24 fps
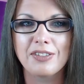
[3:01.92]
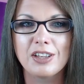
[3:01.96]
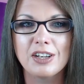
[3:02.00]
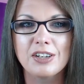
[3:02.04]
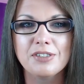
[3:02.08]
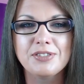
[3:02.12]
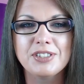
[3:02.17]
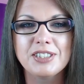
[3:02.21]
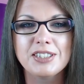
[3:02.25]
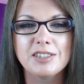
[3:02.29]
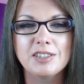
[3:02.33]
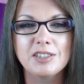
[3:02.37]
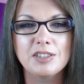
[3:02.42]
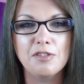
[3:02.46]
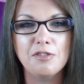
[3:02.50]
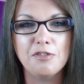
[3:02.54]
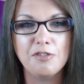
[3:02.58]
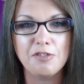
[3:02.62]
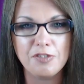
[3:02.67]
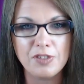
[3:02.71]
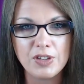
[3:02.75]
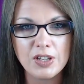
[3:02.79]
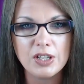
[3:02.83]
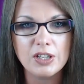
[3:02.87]
of
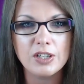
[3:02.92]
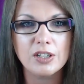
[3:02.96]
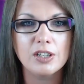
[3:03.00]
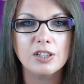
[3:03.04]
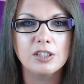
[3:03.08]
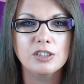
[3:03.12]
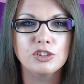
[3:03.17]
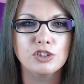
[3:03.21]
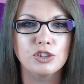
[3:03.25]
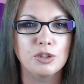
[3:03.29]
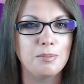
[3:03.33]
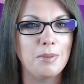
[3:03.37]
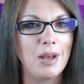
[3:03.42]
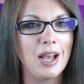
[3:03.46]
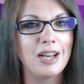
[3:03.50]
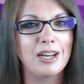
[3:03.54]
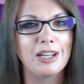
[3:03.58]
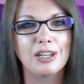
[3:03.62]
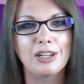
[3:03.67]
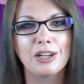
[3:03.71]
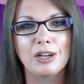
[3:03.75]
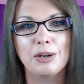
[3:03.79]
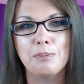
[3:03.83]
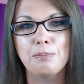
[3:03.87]
severe
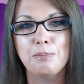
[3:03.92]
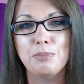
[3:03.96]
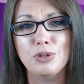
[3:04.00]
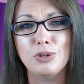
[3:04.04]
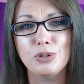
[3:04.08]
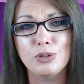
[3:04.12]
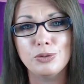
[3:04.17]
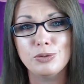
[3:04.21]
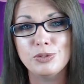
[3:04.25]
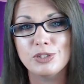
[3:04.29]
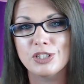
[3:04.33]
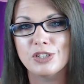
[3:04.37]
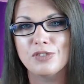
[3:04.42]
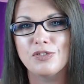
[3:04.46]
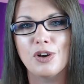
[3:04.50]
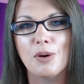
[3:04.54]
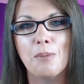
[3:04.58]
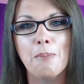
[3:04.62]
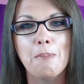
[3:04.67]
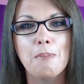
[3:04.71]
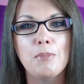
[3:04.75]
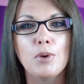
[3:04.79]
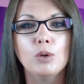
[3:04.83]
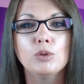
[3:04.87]
traumatic, abusive,
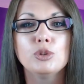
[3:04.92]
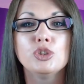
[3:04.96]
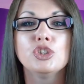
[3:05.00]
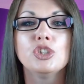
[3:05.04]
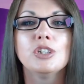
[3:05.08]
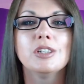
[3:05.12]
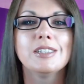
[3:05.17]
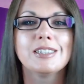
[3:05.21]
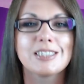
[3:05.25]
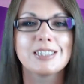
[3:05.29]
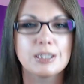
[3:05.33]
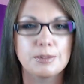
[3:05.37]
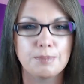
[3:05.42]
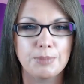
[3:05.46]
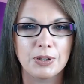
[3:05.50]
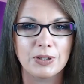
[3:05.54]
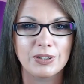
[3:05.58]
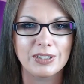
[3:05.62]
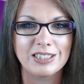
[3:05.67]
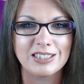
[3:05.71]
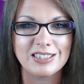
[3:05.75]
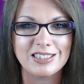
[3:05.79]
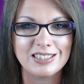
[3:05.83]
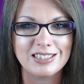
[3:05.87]
emotional
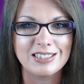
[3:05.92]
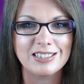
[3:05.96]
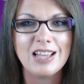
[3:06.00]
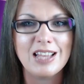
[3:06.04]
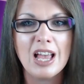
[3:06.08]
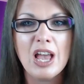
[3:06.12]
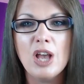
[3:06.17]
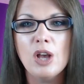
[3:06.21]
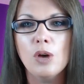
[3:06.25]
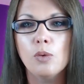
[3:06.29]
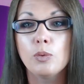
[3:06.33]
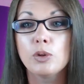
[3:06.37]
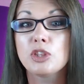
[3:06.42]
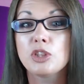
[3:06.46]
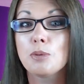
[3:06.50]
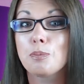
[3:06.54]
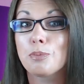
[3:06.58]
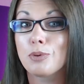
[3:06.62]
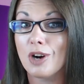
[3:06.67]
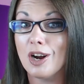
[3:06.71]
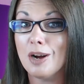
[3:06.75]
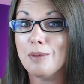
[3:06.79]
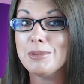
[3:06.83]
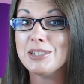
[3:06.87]
experiences with the
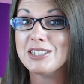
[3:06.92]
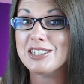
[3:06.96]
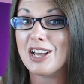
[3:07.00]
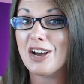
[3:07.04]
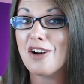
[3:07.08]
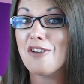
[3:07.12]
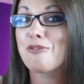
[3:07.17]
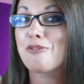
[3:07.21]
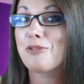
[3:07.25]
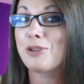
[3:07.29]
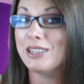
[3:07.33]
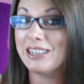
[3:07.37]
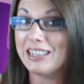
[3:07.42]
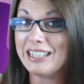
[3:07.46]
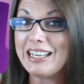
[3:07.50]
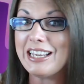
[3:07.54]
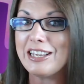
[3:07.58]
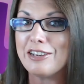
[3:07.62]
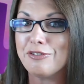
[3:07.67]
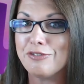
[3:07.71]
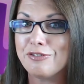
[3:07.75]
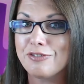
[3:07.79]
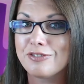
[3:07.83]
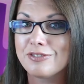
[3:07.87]
promise of
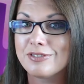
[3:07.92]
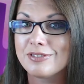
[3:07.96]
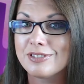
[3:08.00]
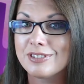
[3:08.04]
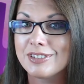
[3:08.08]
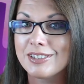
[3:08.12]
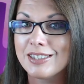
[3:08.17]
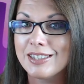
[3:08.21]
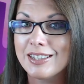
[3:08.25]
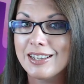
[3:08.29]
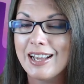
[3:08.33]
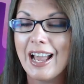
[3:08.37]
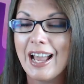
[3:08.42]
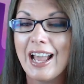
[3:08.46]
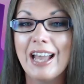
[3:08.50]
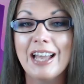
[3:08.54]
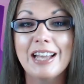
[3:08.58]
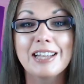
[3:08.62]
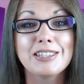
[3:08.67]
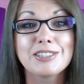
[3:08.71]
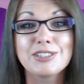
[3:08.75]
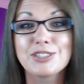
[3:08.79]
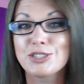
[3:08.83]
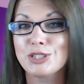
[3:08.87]
relief
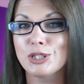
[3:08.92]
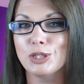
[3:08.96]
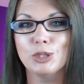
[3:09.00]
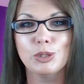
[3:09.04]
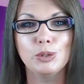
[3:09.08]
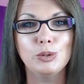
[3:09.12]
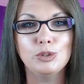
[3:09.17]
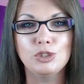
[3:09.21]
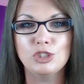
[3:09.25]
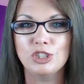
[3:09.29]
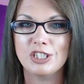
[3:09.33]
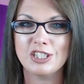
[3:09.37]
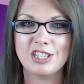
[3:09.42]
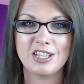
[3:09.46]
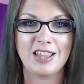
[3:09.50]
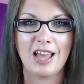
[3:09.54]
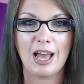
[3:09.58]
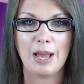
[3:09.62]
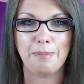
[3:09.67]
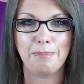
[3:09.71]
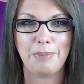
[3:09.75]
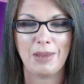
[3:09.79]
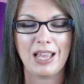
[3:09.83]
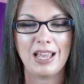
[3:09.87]
and a solution to
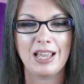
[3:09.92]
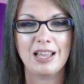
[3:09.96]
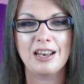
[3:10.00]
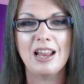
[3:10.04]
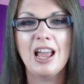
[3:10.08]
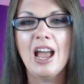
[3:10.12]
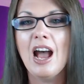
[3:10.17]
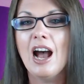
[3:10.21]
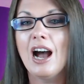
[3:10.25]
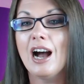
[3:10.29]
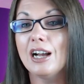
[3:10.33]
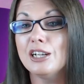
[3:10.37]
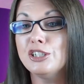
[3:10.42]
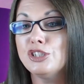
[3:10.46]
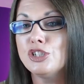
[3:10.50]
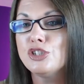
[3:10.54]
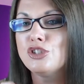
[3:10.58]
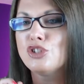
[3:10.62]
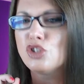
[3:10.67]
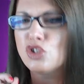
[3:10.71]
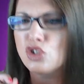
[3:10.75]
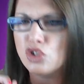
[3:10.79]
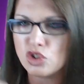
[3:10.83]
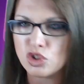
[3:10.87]
that pain, I
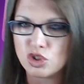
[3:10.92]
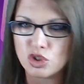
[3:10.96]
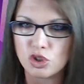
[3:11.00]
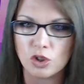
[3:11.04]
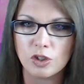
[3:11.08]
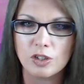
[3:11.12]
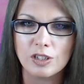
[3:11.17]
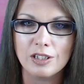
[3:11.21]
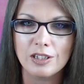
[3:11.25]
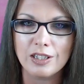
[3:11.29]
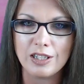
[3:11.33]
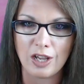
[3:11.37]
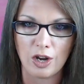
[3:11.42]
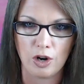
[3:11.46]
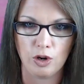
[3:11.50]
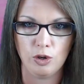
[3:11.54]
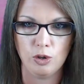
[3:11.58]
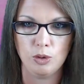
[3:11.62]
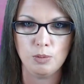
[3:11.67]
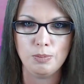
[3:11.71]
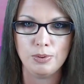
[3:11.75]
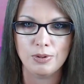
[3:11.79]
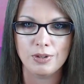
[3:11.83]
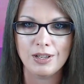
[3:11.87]
should certainly
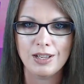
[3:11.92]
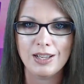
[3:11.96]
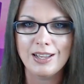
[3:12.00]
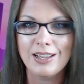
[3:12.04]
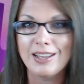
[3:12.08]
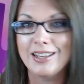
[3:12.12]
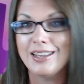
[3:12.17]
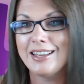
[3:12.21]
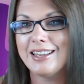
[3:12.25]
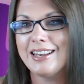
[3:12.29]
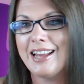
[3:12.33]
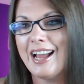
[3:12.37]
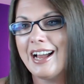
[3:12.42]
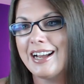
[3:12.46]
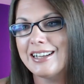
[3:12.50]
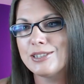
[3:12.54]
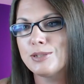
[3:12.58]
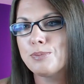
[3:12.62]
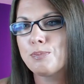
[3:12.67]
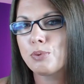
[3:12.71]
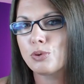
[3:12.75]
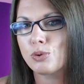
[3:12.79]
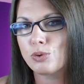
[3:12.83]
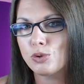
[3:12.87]
hope it
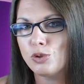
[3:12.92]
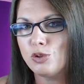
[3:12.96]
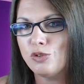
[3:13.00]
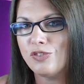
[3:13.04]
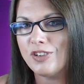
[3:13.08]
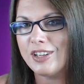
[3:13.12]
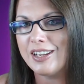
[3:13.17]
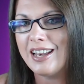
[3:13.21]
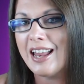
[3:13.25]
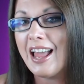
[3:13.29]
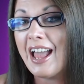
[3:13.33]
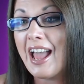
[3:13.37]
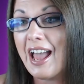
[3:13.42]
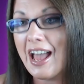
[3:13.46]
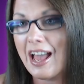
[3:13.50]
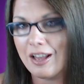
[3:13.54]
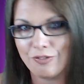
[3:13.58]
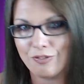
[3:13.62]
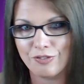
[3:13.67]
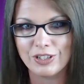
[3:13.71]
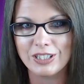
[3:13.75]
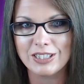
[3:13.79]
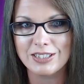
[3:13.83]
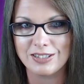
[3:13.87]
has proven
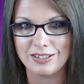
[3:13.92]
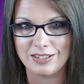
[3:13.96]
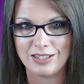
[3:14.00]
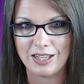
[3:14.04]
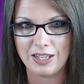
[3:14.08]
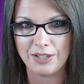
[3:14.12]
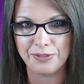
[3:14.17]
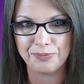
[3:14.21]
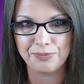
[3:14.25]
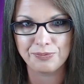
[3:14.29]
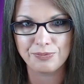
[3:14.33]
efficacy.